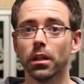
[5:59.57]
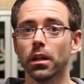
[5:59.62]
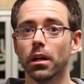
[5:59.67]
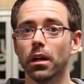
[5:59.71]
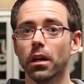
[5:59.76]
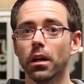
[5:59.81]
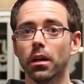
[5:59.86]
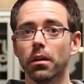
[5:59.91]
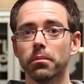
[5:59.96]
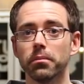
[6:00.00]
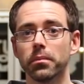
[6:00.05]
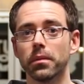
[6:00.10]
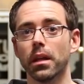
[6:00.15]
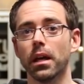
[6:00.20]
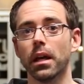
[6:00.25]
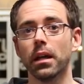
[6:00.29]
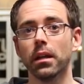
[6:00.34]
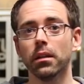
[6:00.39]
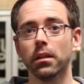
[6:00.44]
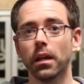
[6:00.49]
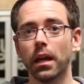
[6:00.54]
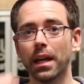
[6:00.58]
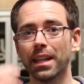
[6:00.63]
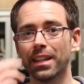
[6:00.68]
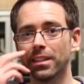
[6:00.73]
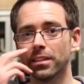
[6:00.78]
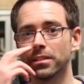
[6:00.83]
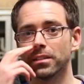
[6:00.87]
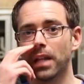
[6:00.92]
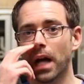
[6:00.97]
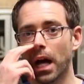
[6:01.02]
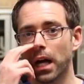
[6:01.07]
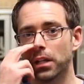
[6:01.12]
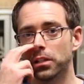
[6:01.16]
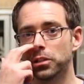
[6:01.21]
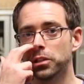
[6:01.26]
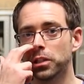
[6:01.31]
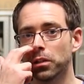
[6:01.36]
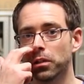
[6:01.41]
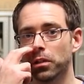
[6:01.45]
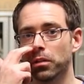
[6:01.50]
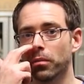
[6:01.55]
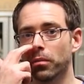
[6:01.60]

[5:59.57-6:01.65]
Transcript: And it's not generally